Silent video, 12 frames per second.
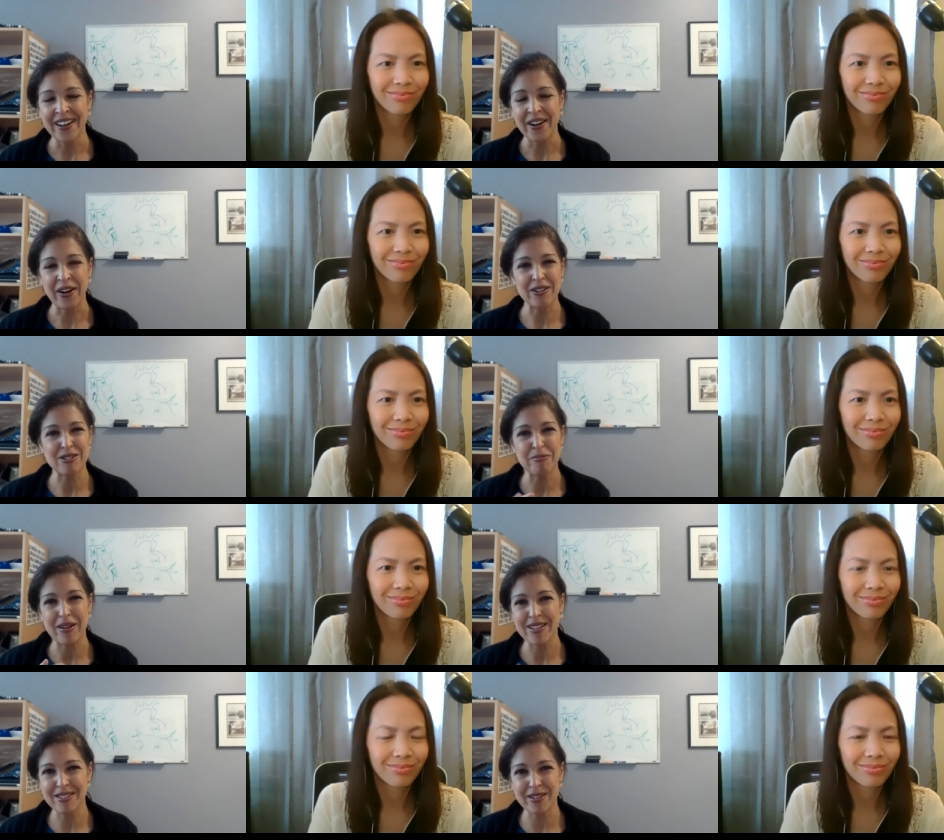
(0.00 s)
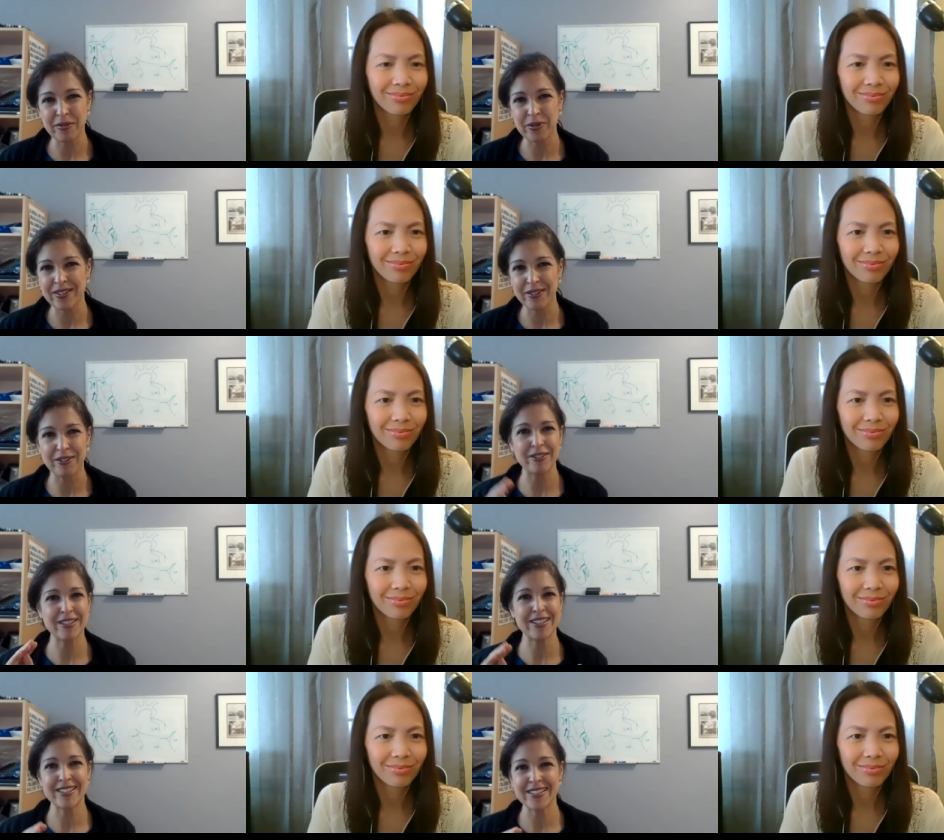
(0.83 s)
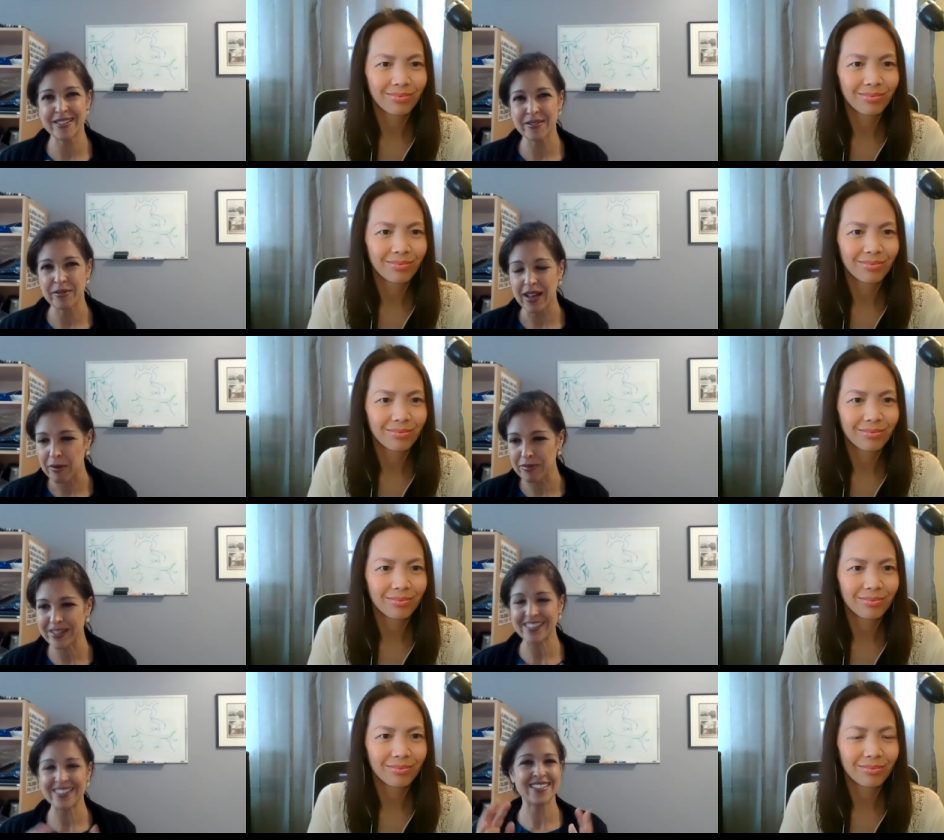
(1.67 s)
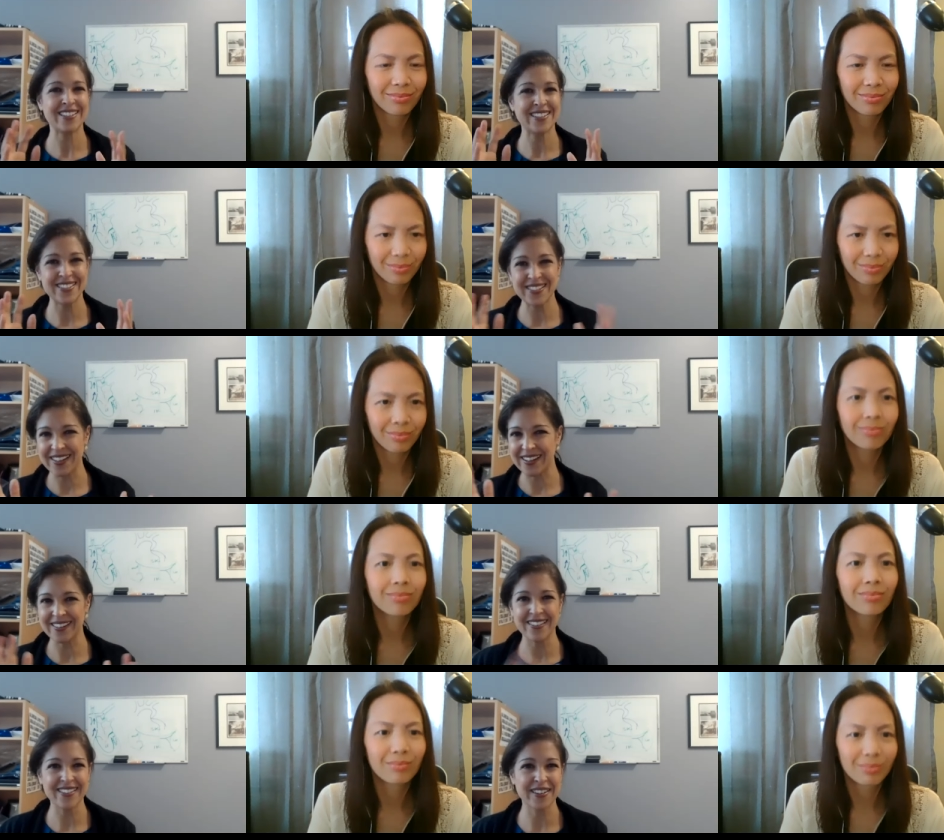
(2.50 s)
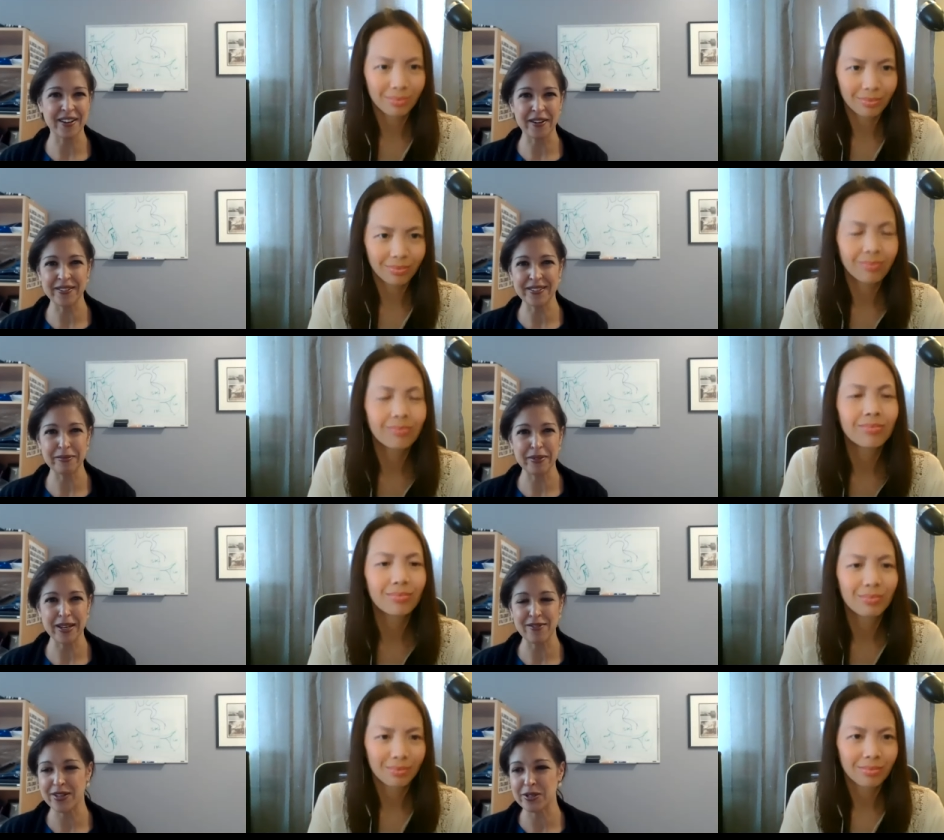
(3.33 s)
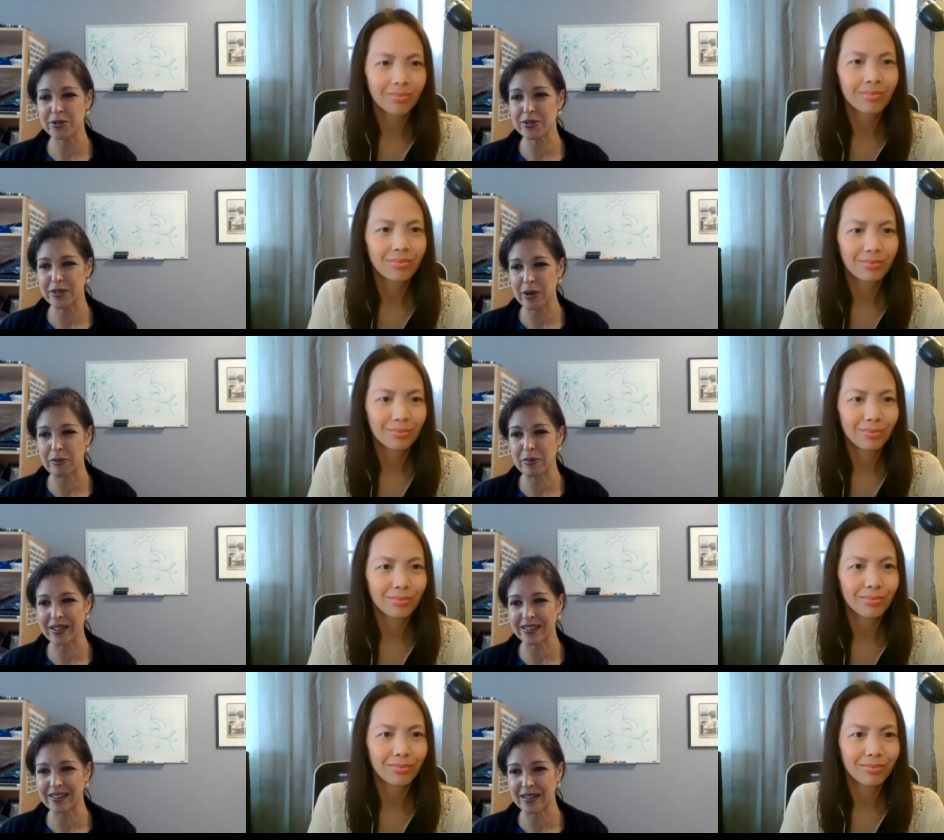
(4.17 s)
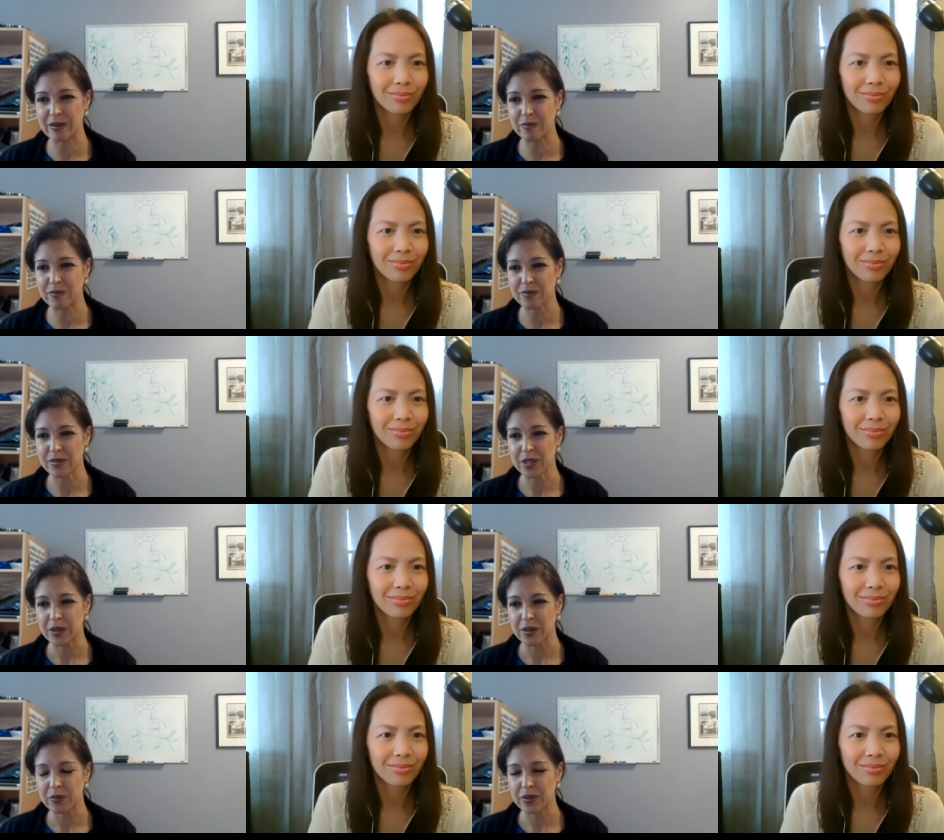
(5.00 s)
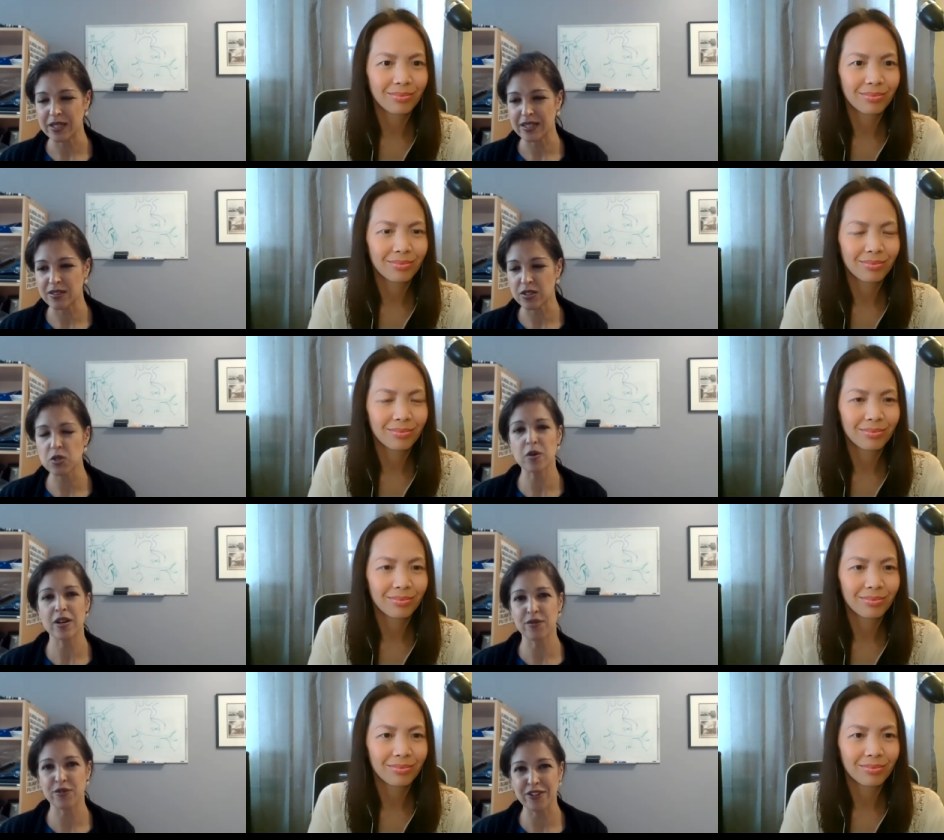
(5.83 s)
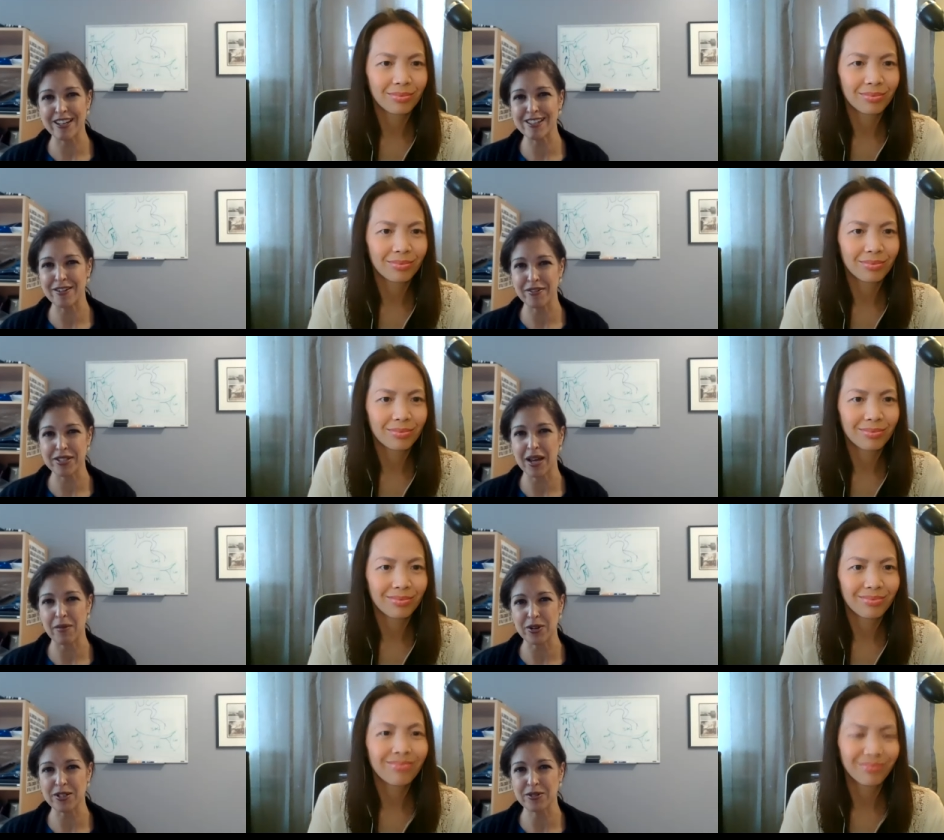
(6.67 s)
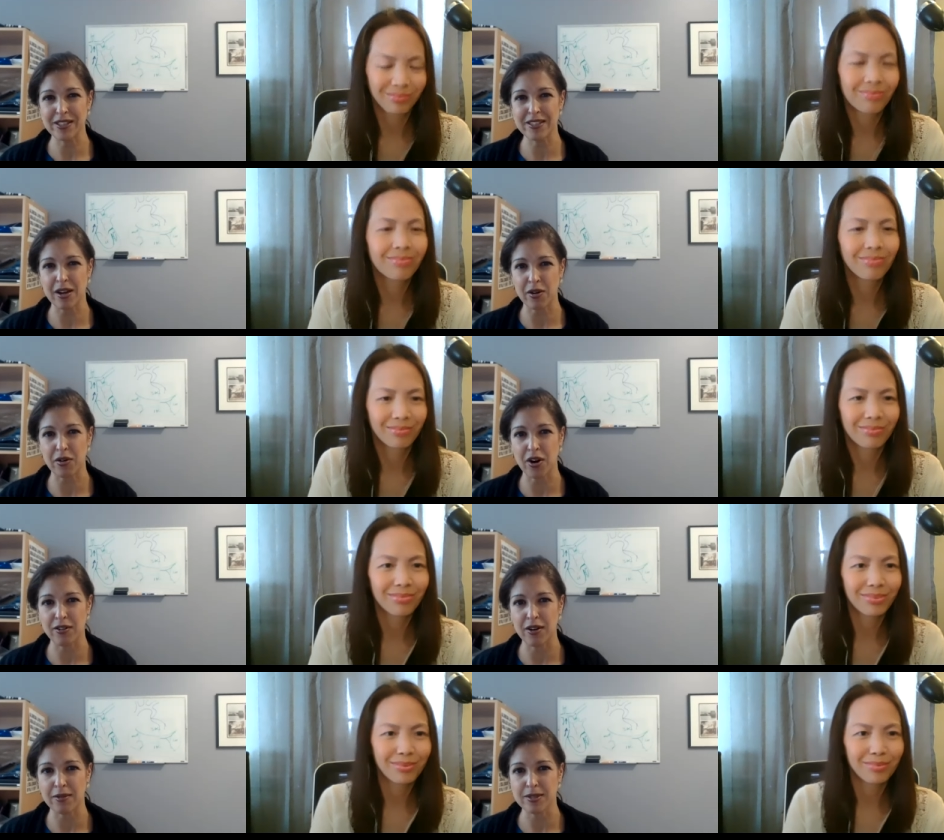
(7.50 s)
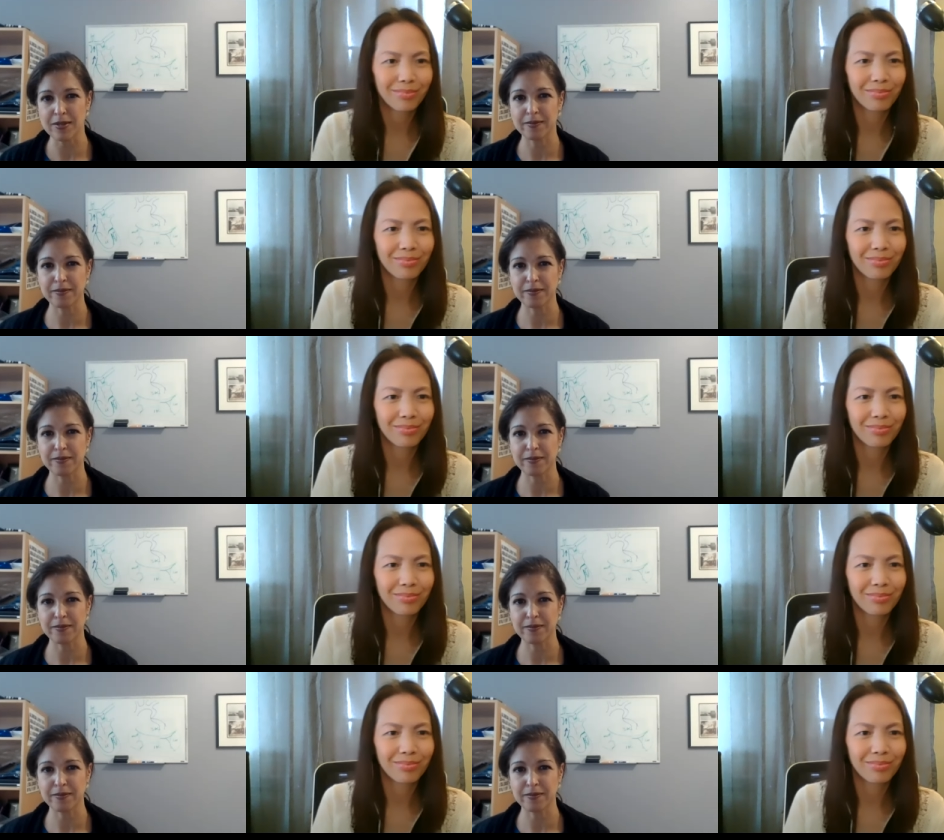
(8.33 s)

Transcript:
Speaker 1: all depends on where the hole is, how big it is, and you know, many features there, but um, we screen for these every time we do these echocardiograms.